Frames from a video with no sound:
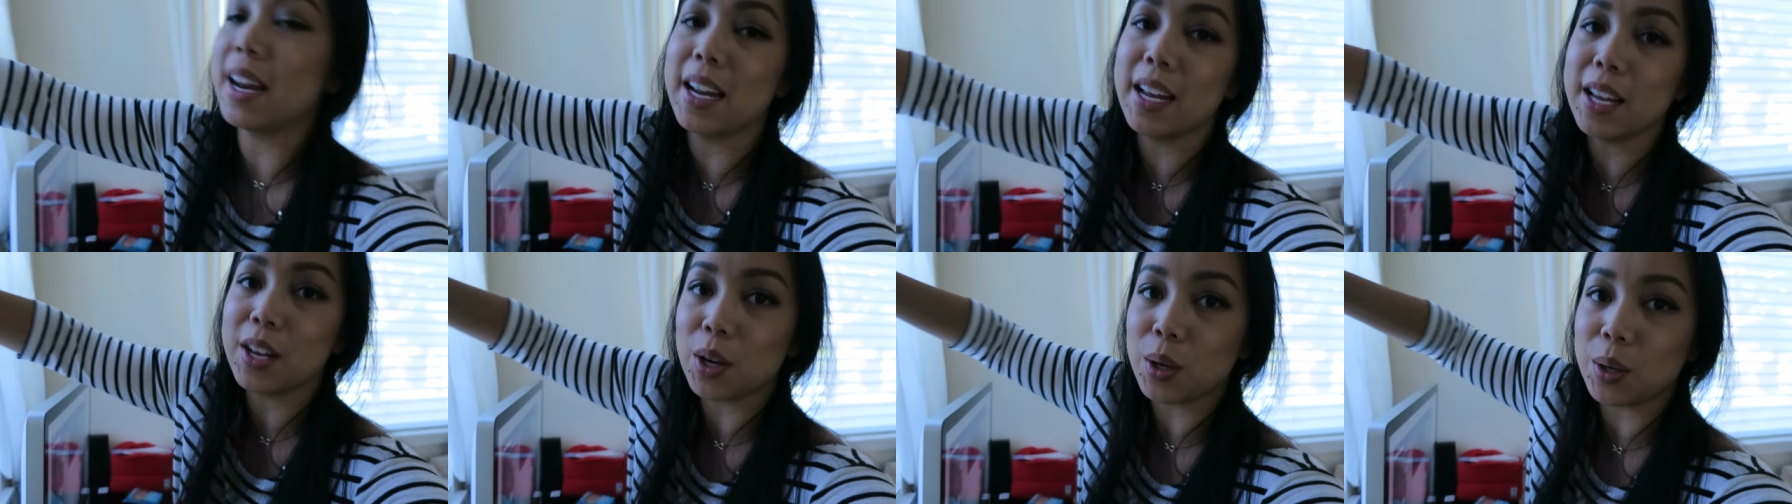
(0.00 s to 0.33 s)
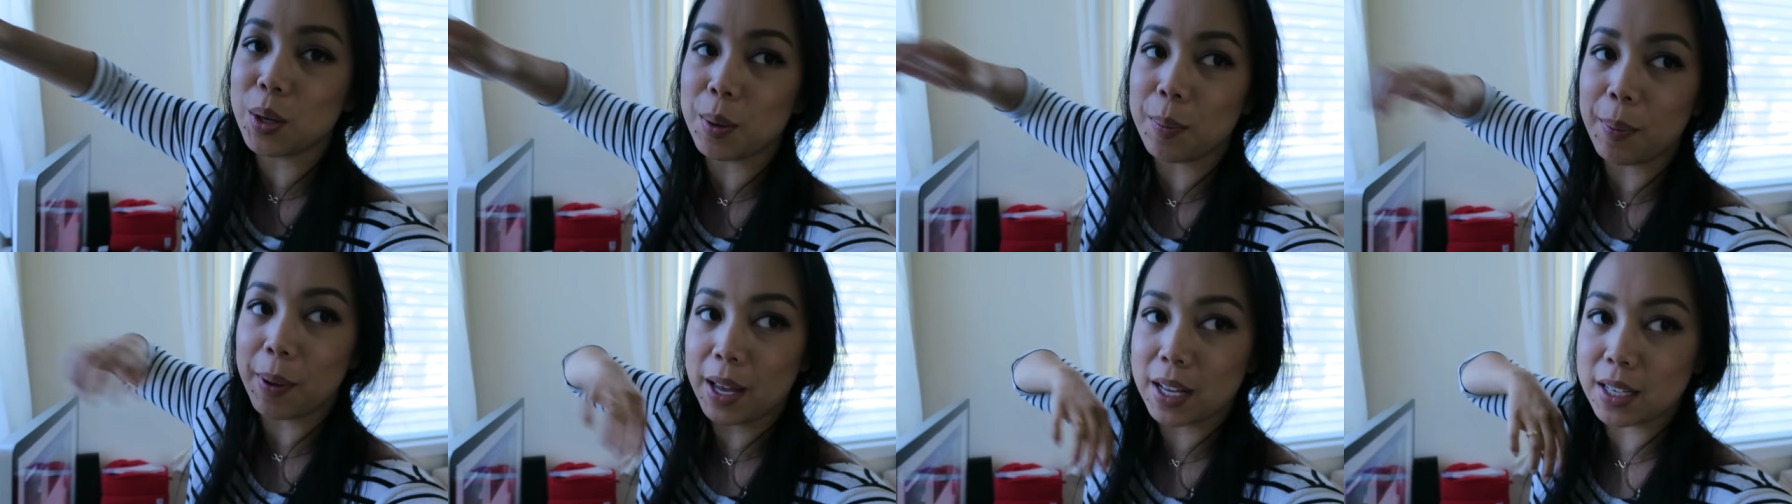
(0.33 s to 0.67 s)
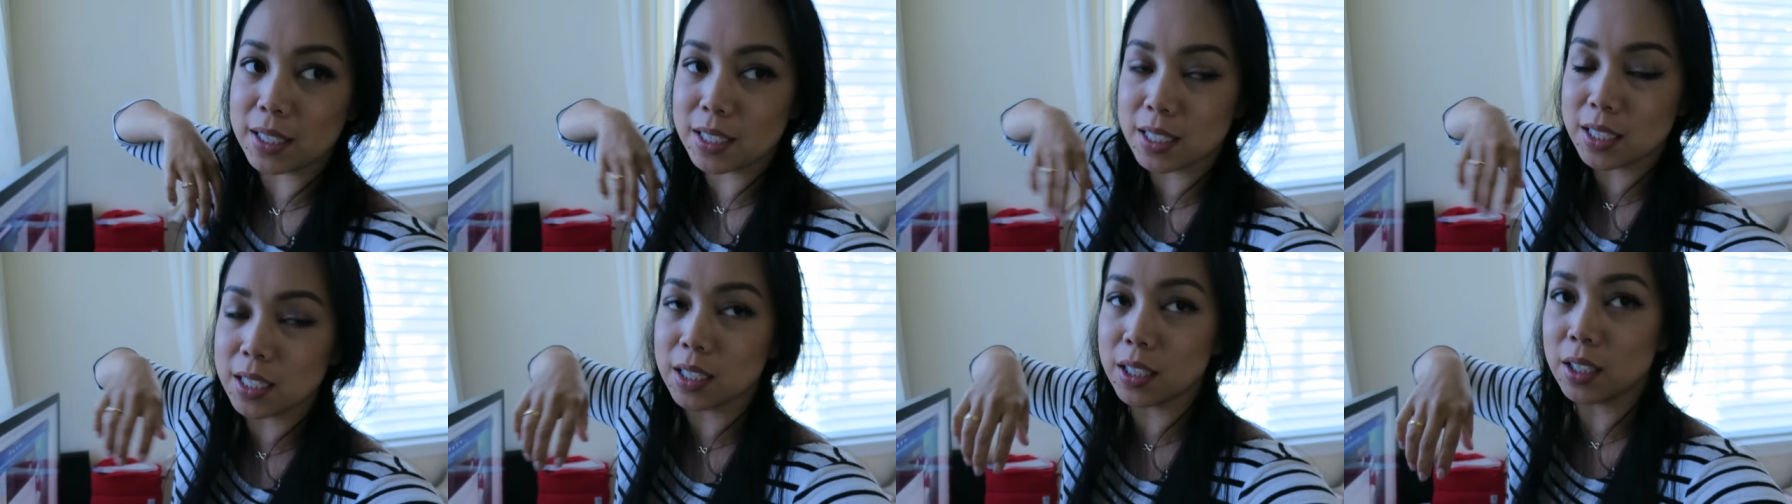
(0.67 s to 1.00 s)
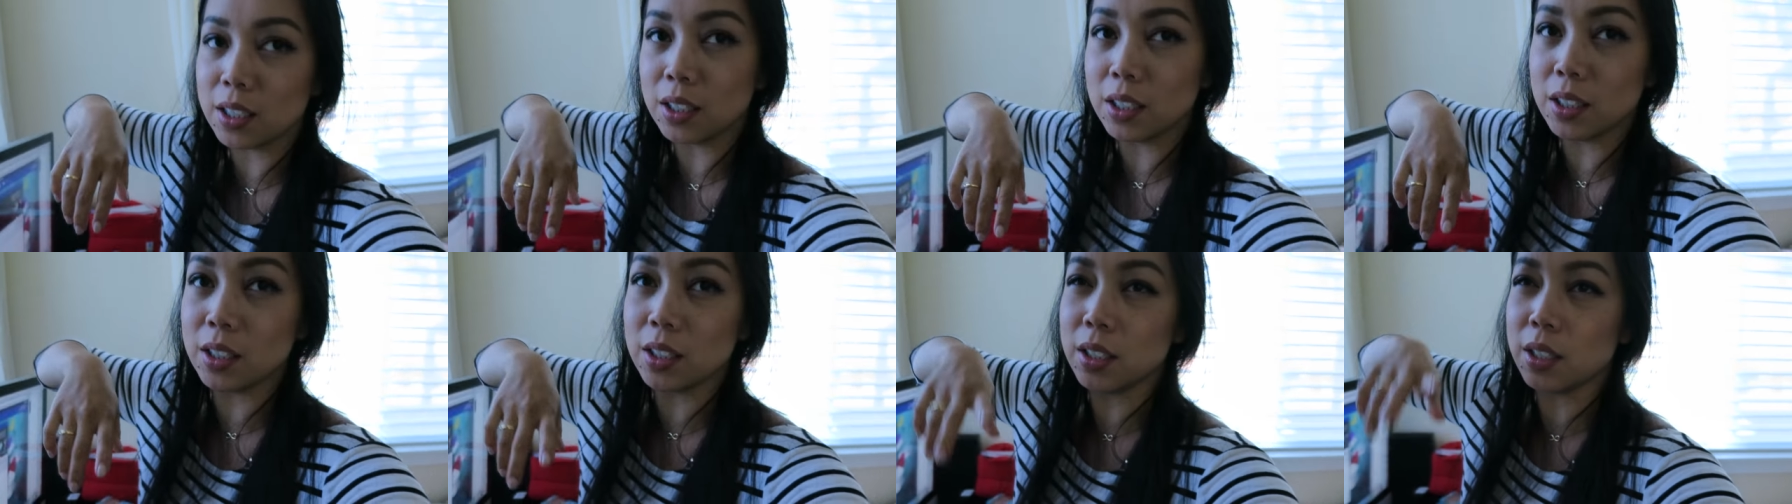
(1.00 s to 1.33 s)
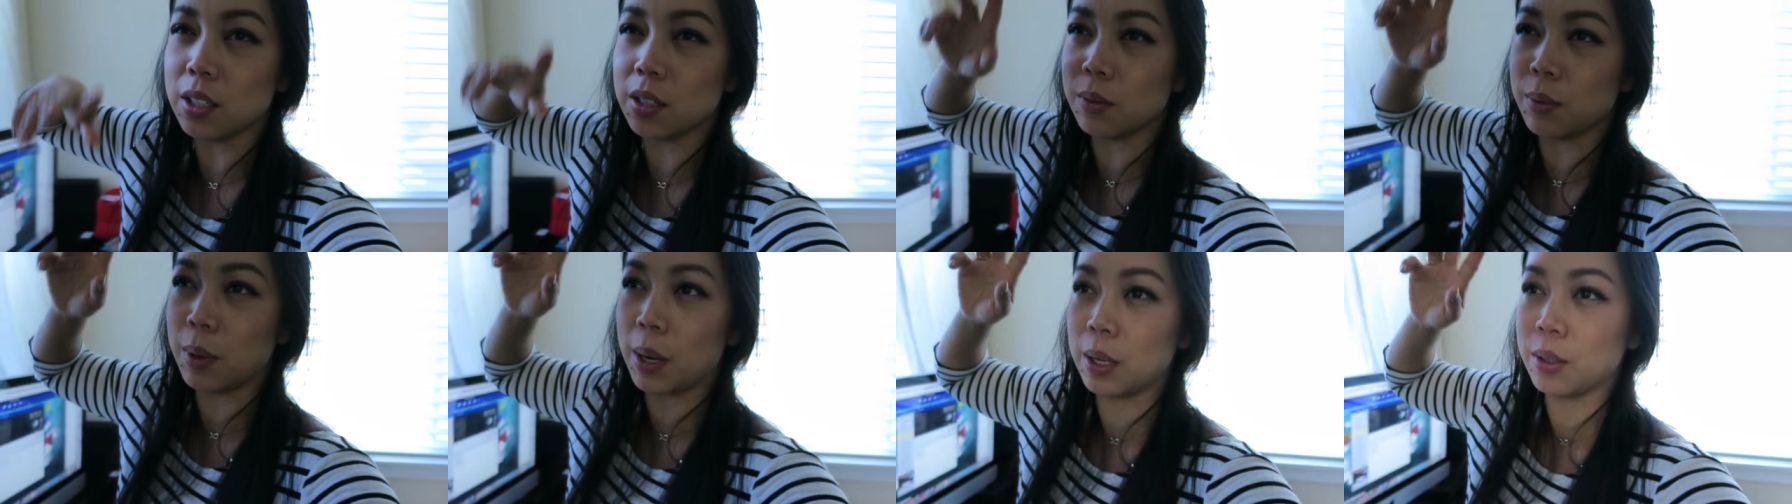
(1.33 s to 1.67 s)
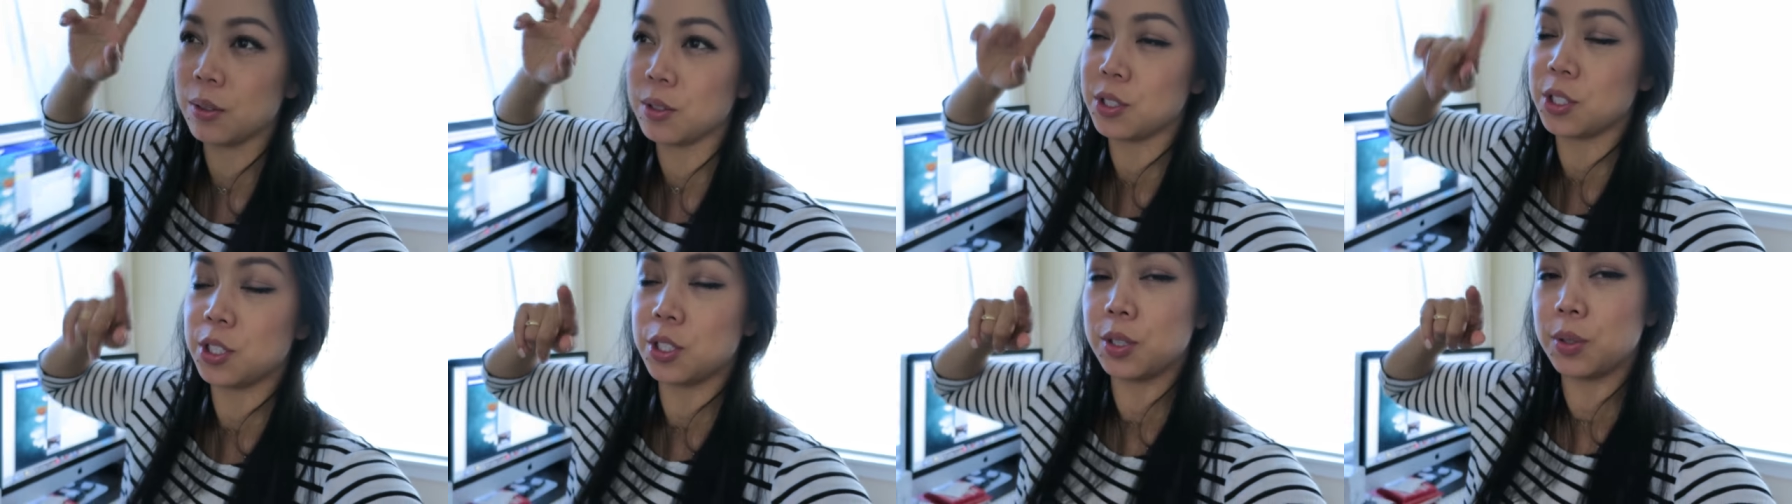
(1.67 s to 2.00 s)
I didn't go to bed till
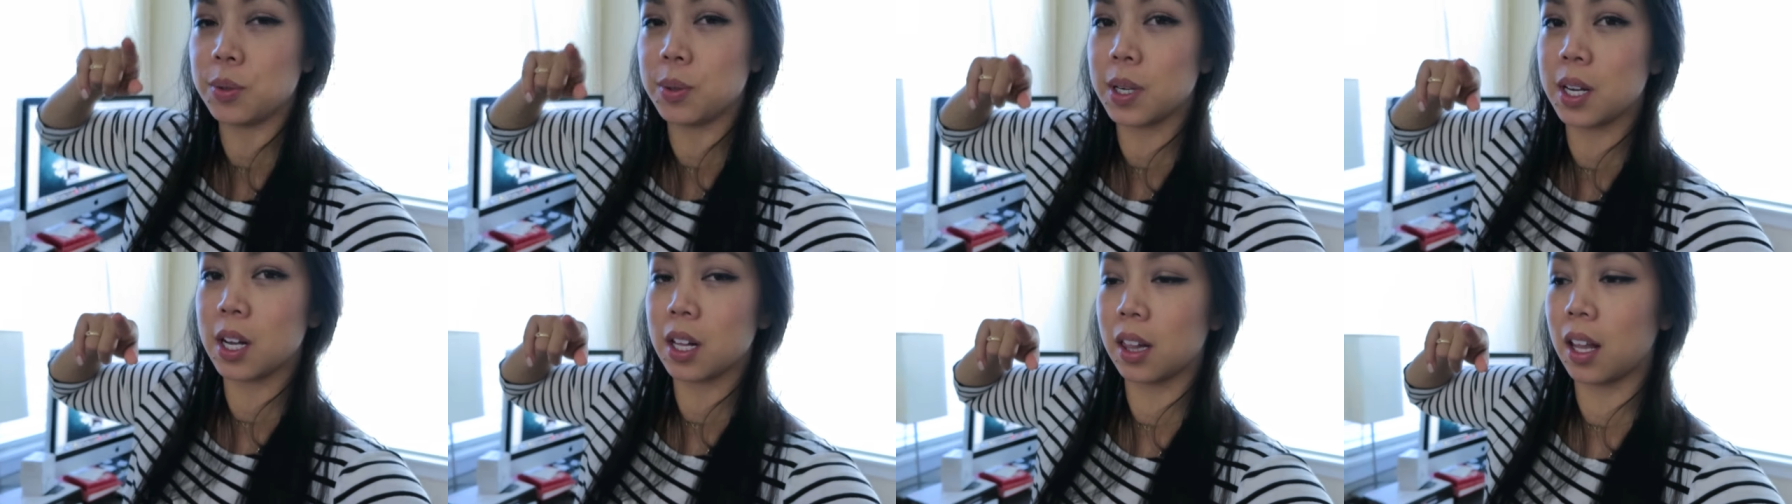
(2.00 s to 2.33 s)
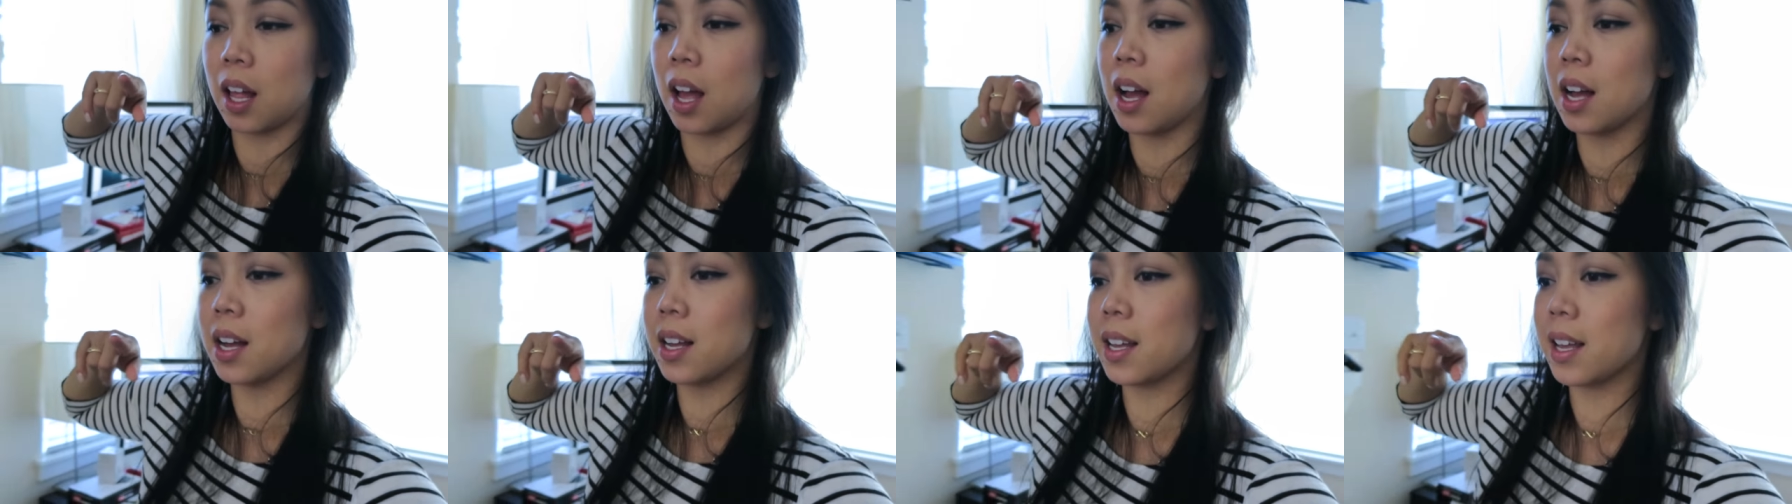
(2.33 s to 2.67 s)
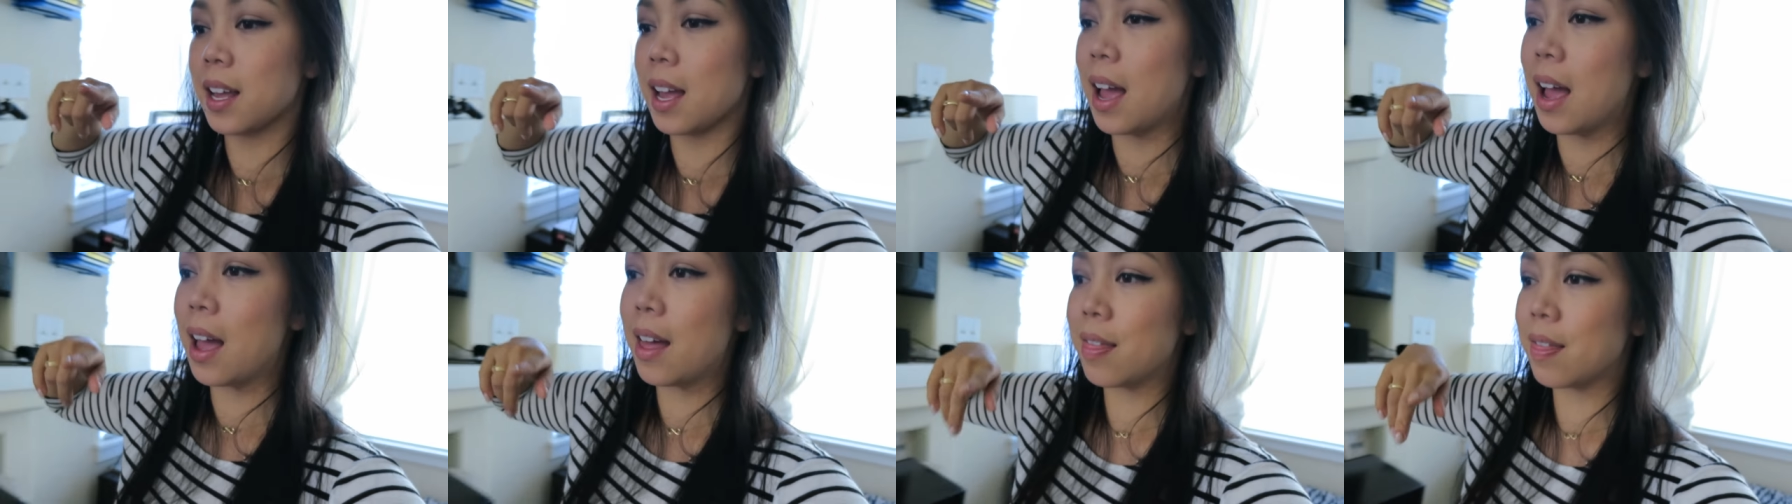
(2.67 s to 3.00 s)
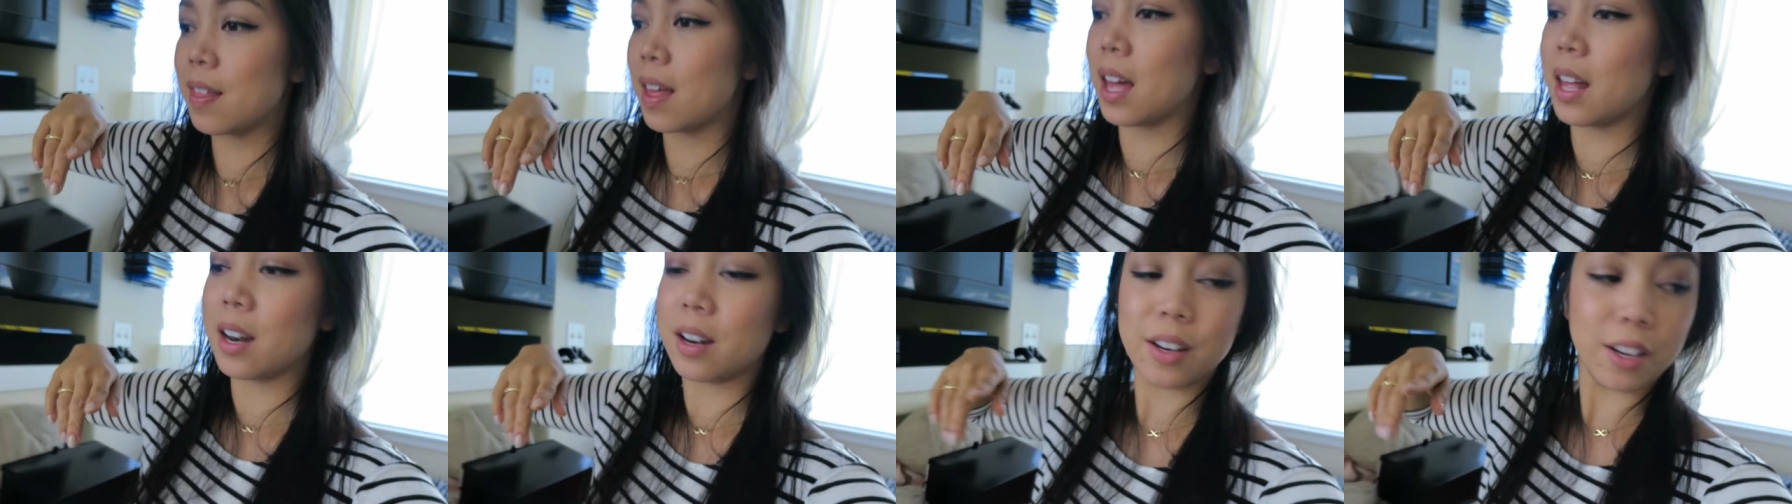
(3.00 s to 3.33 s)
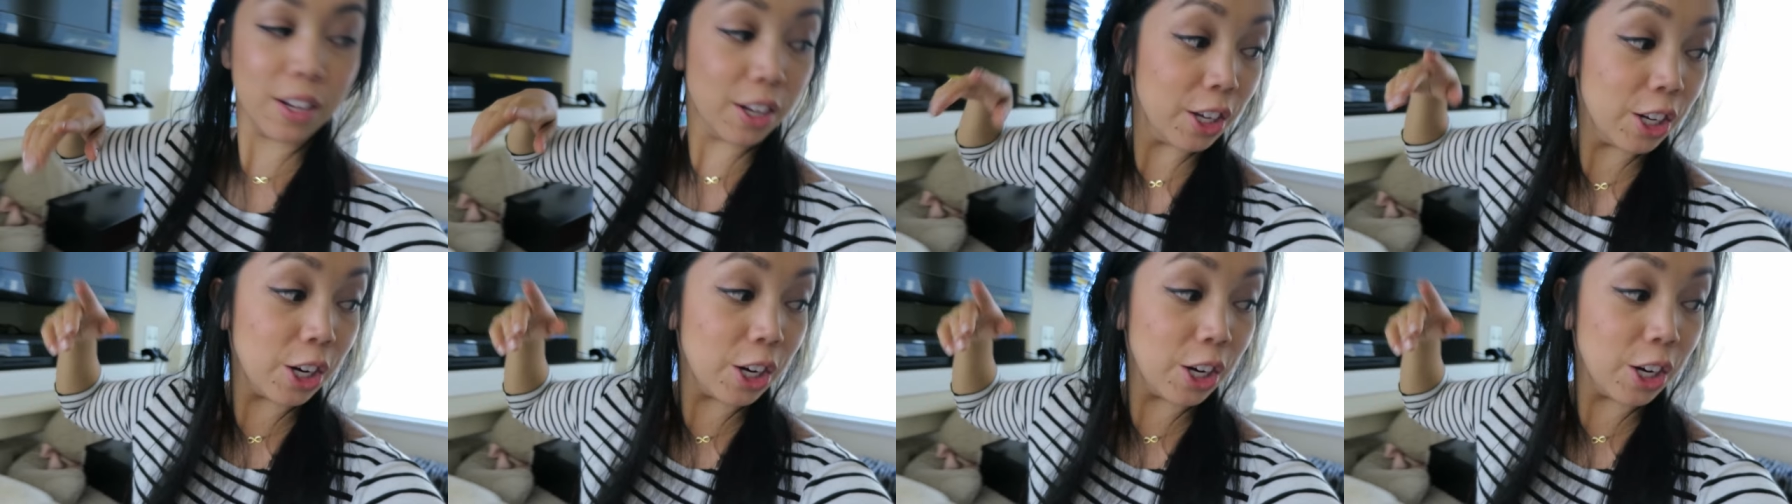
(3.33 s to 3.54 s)
around 2 o'clock and then,